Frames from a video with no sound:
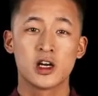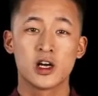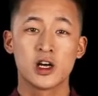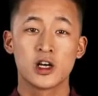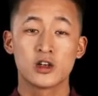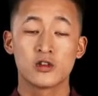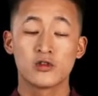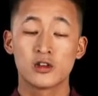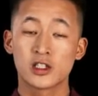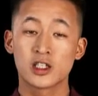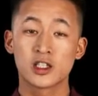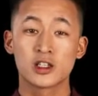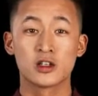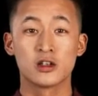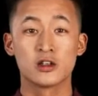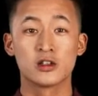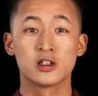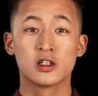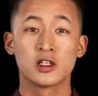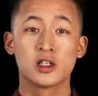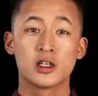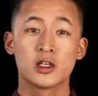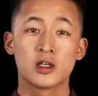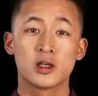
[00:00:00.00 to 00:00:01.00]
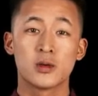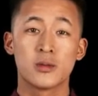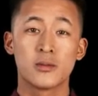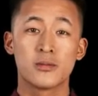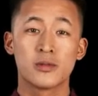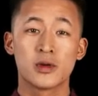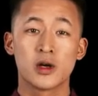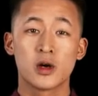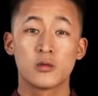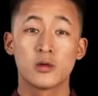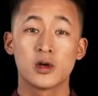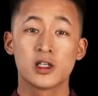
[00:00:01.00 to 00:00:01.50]
Critical.
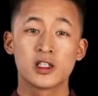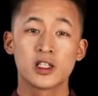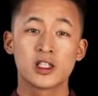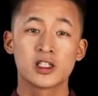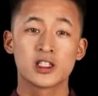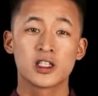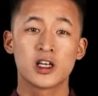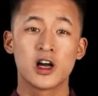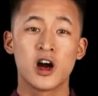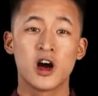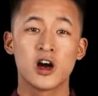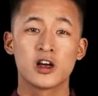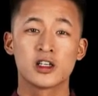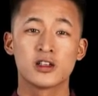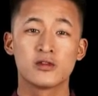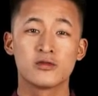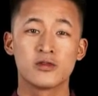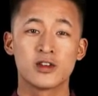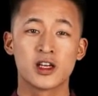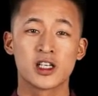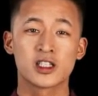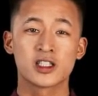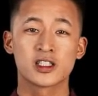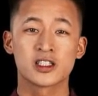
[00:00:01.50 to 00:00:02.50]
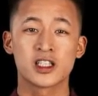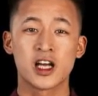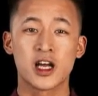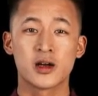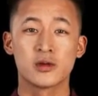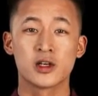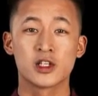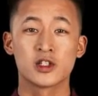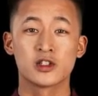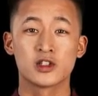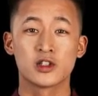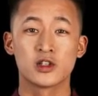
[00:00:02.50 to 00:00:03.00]
When this card inflicts
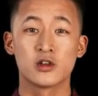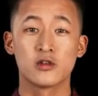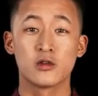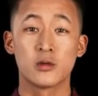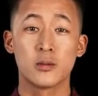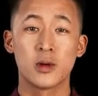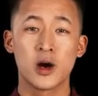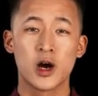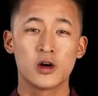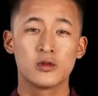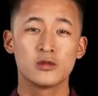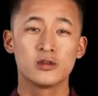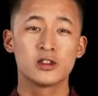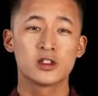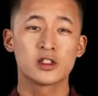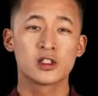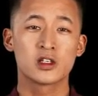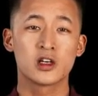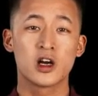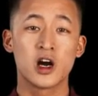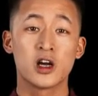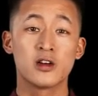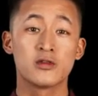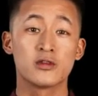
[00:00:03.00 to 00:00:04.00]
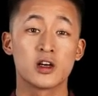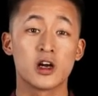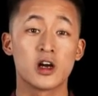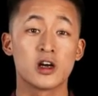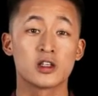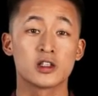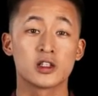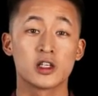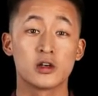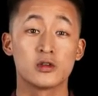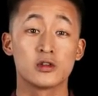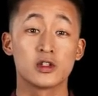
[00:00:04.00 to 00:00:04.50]
damage, your opponent's life card
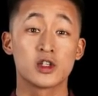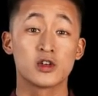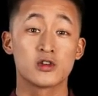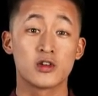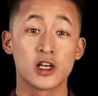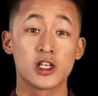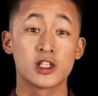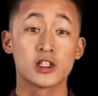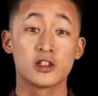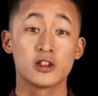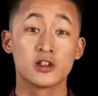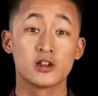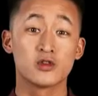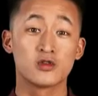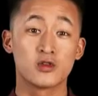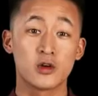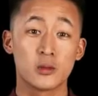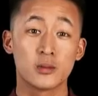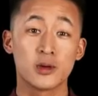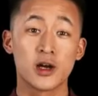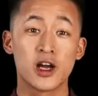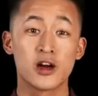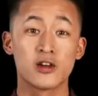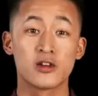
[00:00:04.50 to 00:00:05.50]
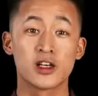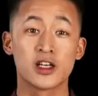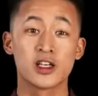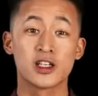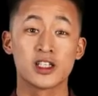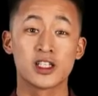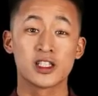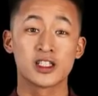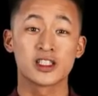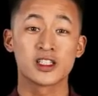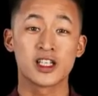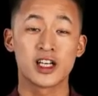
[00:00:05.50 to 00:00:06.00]
goes straight to the drop area
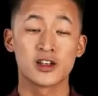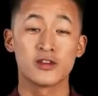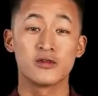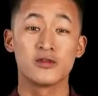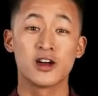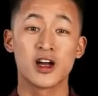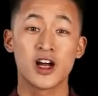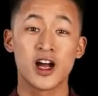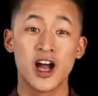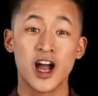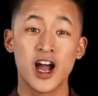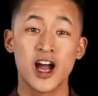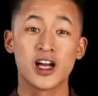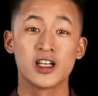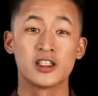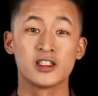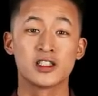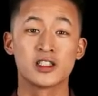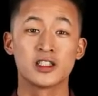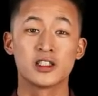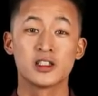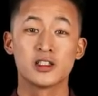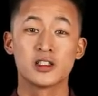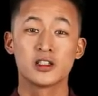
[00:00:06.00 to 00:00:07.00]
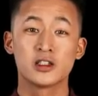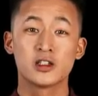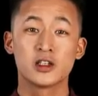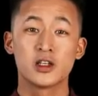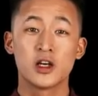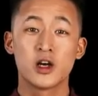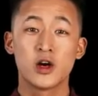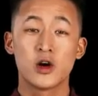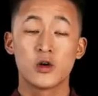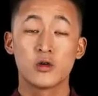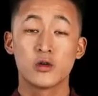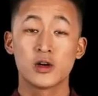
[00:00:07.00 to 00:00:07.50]
instead of their hand.
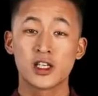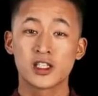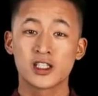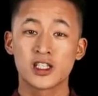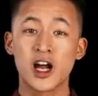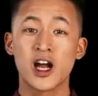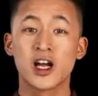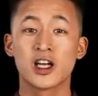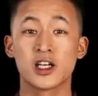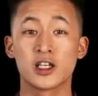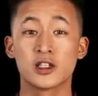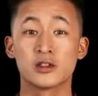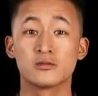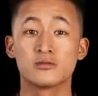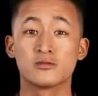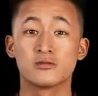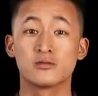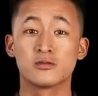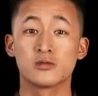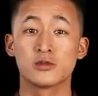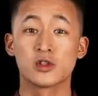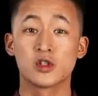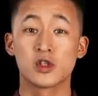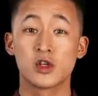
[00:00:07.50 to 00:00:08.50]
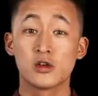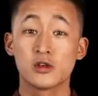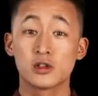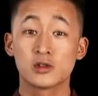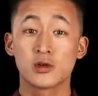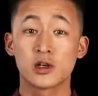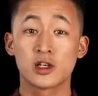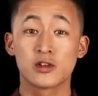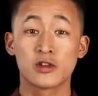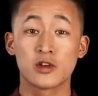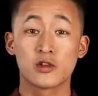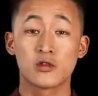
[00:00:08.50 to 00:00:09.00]
When attacking, choose
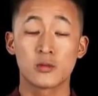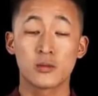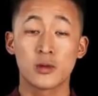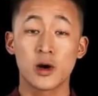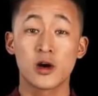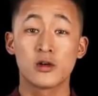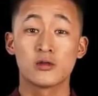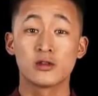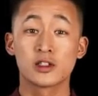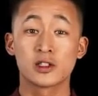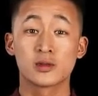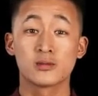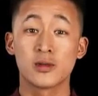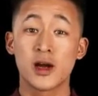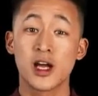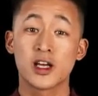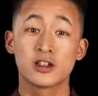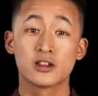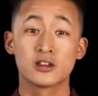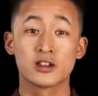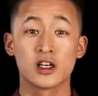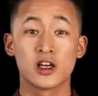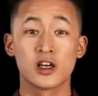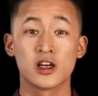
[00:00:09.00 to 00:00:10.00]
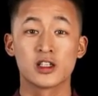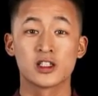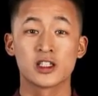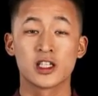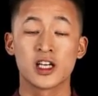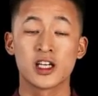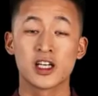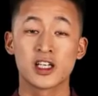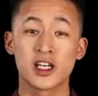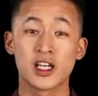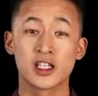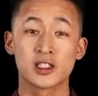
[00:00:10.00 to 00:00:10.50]
one of your opponent's battle cards
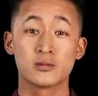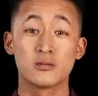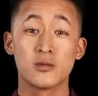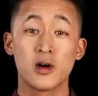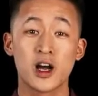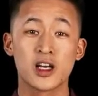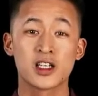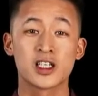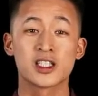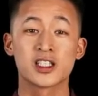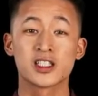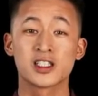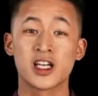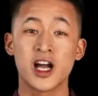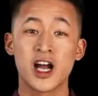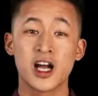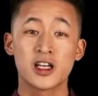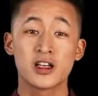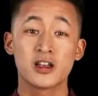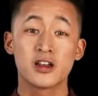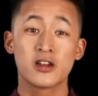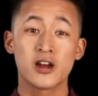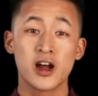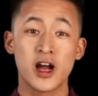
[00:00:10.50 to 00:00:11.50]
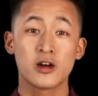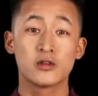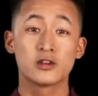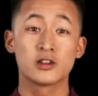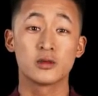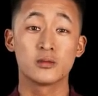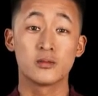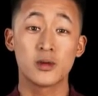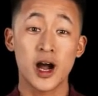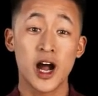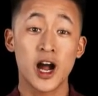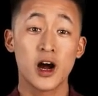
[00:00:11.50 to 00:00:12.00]
and it gets minus 10,000
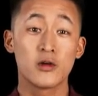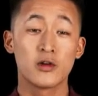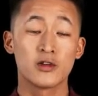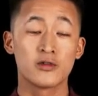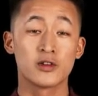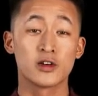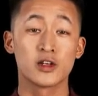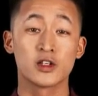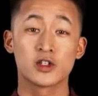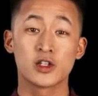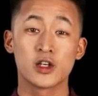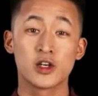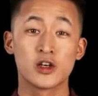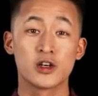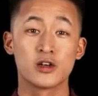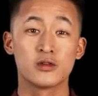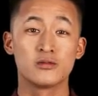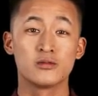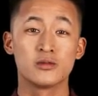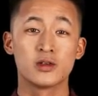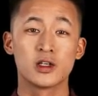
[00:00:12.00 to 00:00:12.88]
power for the turn.